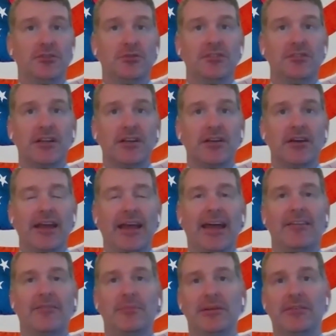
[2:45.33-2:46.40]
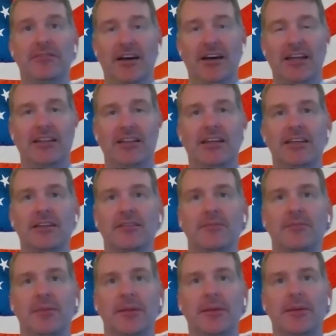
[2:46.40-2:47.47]
USERRA have been violated?
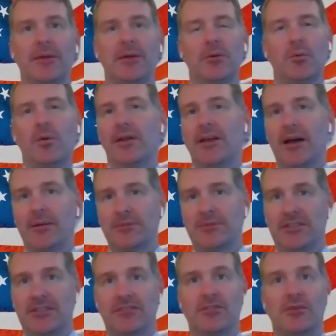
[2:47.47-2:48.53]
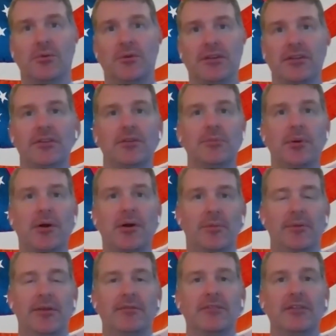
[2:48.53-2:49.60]
One option is going to the
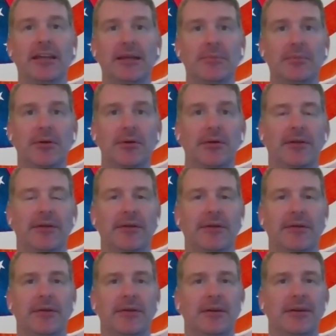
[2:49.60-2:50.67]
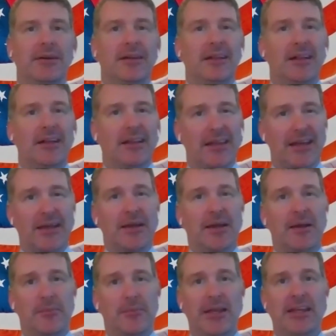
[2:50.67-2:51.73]
Department of Labor. Like
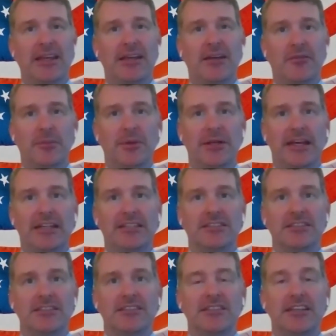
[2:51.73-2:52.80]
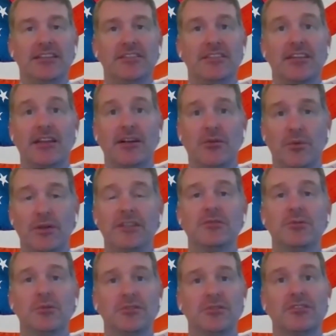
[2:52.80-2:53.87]
many government agencies, their
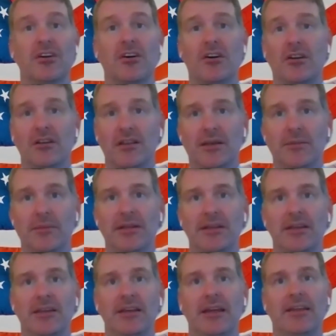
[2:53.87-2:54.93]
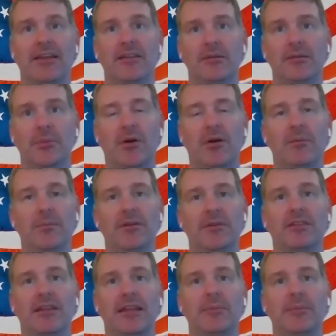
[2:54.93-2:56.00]
resources are limited, and the Department
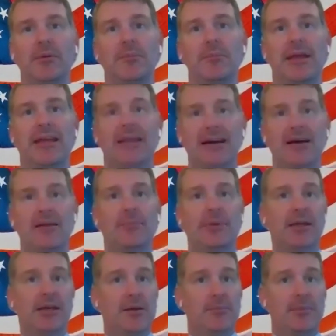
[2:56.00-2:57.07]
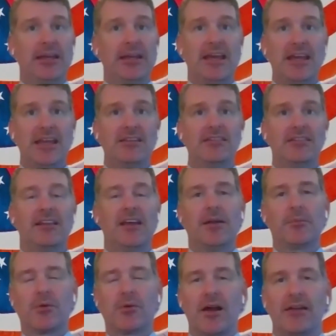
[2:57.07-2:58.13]
of Labor may not pick up a case that
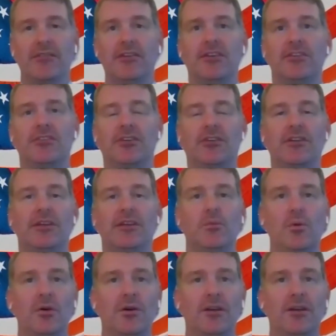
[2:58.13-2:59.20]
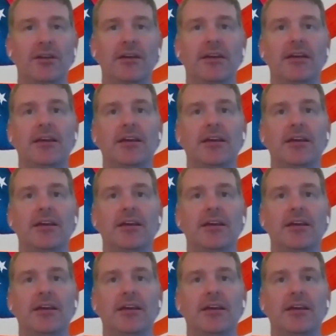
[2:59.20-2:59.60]
a private attorney would,